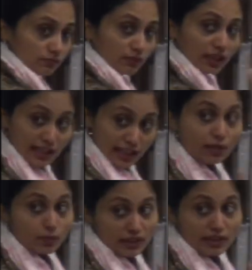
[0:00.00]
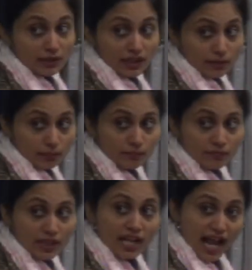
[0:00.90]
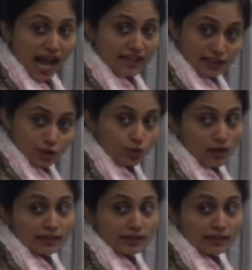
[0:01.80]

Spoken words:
equilibrium and at no other